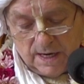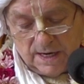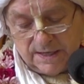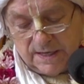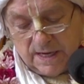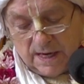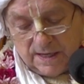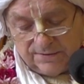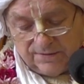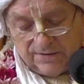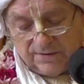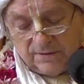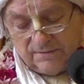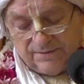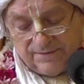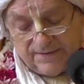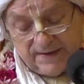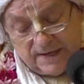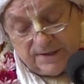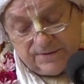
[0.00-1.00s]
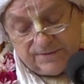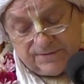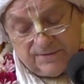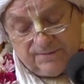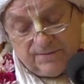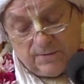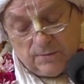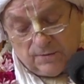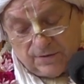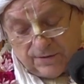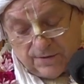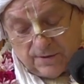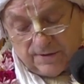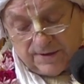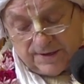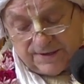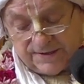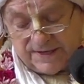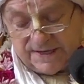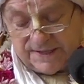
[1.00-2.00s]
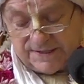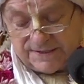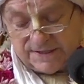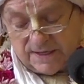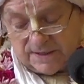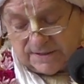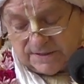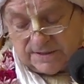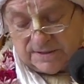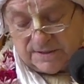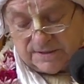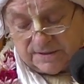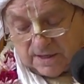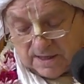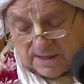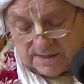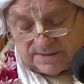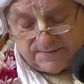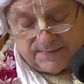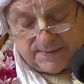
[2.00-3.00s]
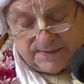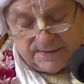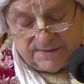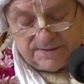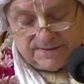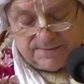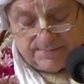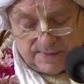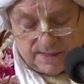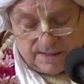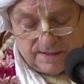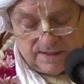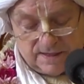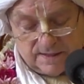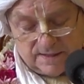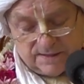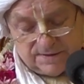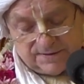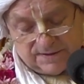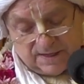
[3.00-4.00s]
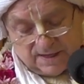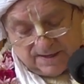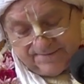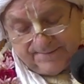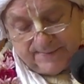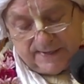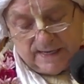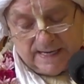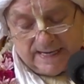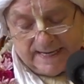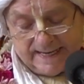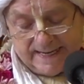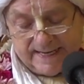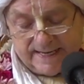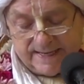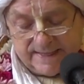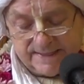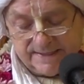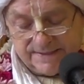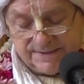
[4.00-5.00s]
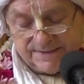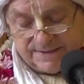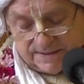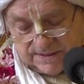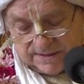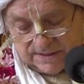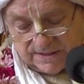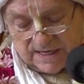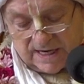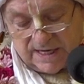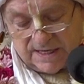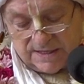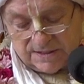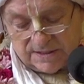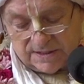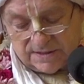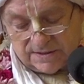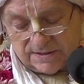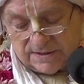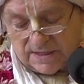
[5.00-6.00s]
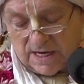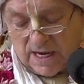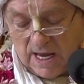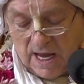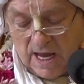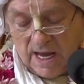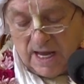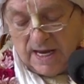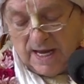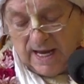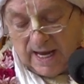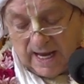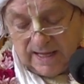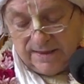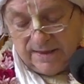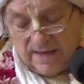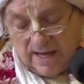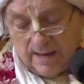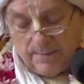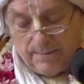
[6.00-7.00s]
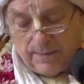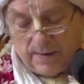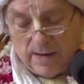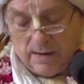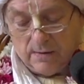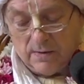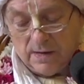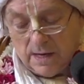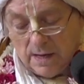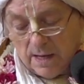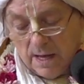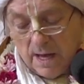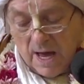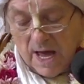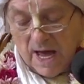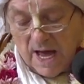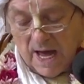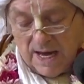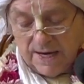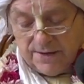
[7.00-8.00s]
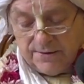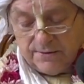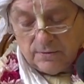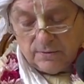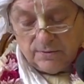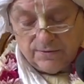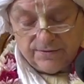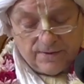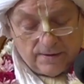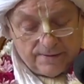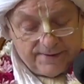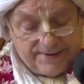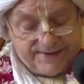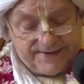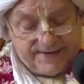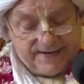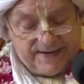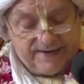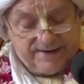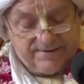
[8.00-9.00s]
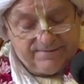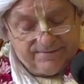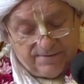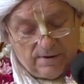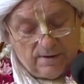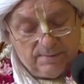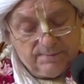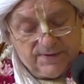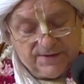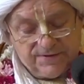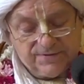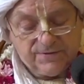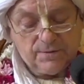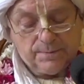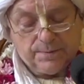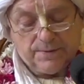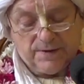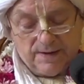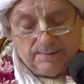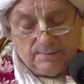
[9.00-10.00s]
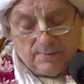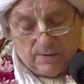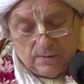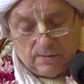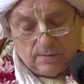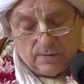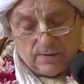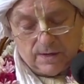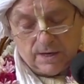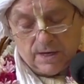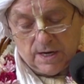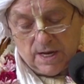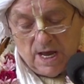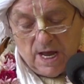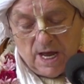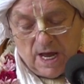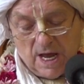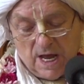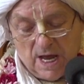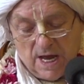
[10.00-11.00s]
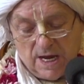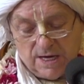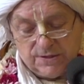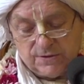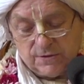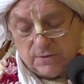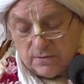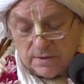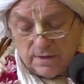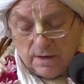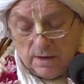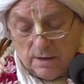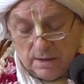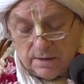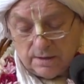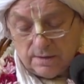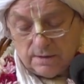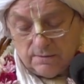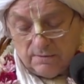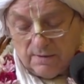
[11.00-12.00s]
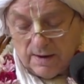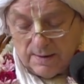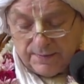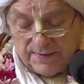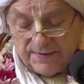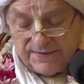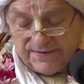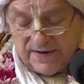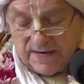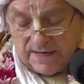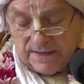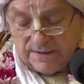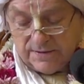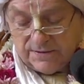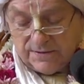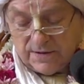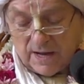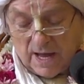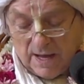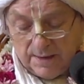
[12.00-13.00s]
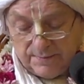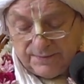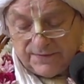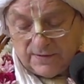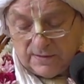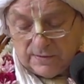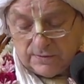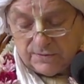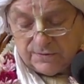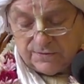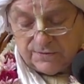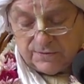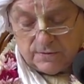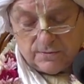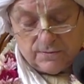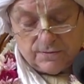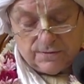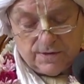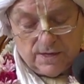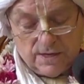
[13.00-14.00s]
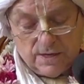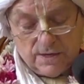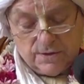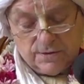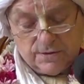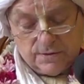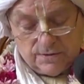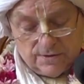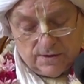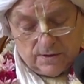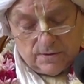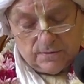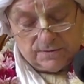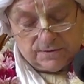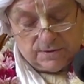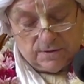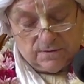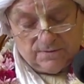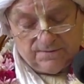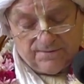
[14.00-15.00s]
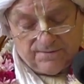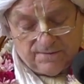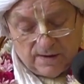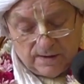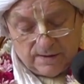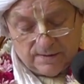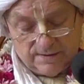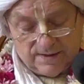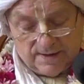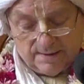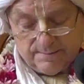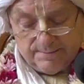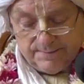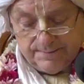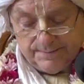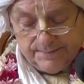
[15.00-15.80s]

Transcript: Natural figures of authority, such as husbands, mothers, government leaders, and sages, gain their power and authority from the Supreme Lord and should not represent the absolute truth to those who follow them.